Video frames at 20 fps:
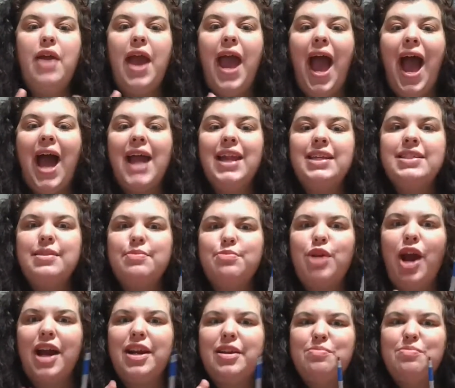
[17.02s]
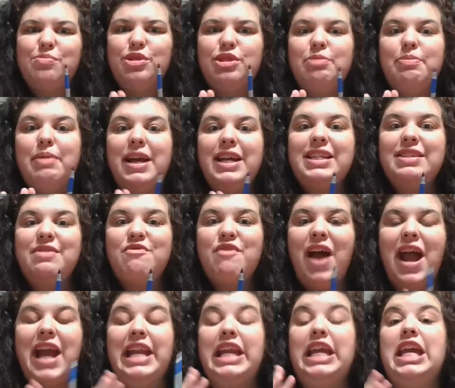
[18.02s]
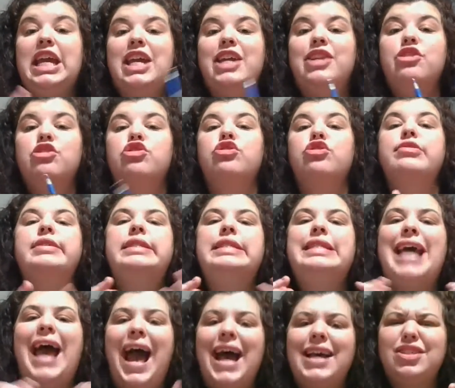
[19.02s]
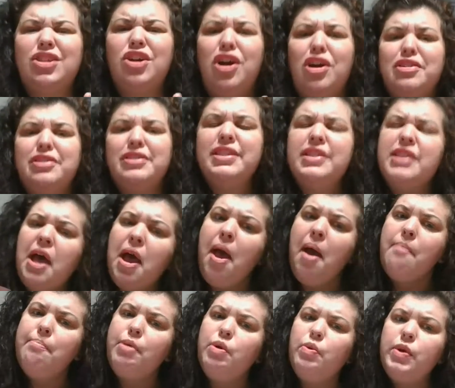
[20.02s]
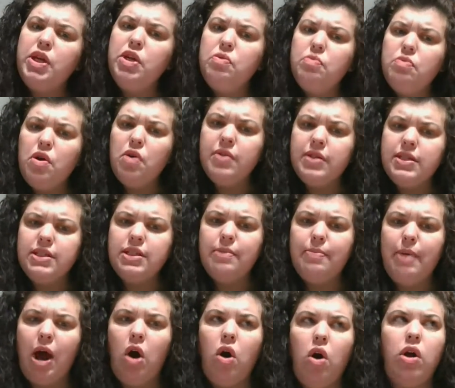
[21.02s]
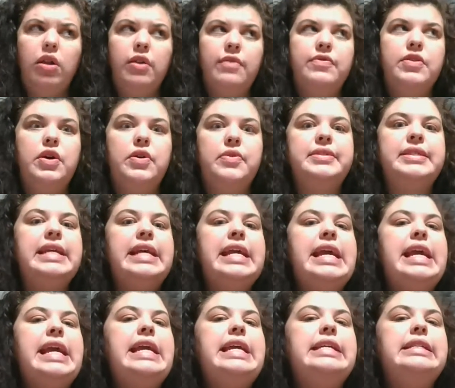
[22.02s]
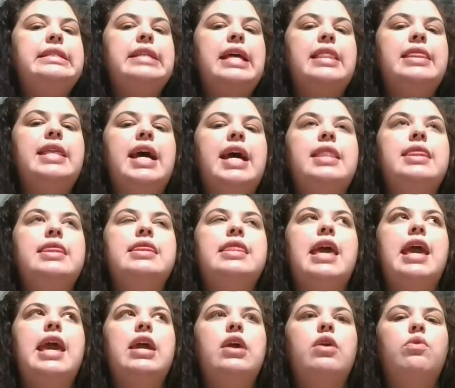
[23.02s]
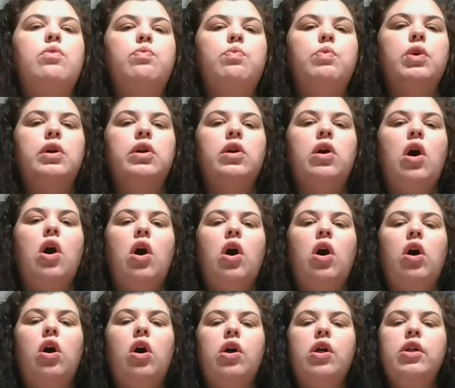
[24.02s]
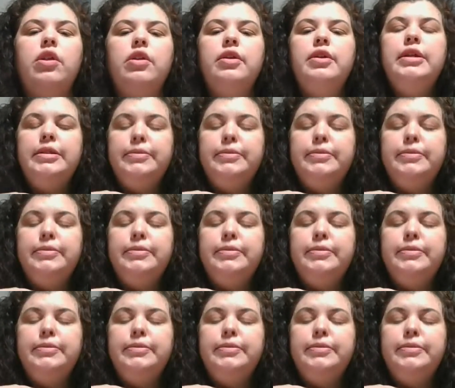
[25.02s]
adding, subtracting, multiplying, dividing integers task cards. But what you noticed about all of those is that they were all